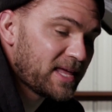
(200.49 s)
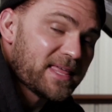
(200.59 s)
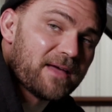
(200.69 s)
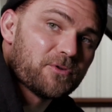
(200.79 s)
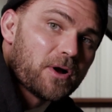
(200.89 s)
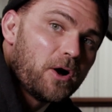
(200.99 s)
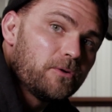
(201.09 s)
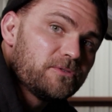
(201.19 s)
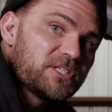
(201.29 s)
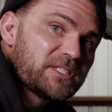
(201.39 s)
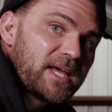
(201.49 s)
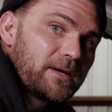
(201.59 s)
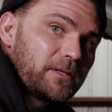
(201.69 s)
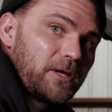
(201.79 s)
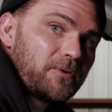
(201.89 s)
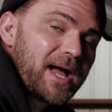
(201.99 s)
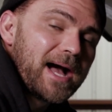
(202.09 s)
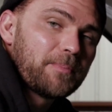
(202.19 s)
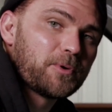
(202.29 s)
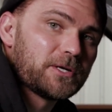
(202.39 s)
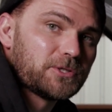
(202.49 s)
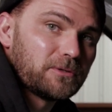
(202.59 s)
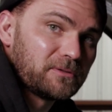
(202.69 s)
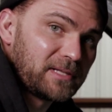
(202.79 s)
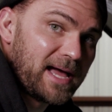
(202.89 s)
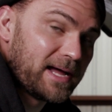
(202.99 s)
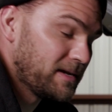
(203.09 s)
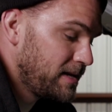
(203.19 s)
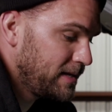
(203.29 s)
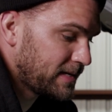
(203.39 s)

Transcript: and they have their own standalone high pressure line.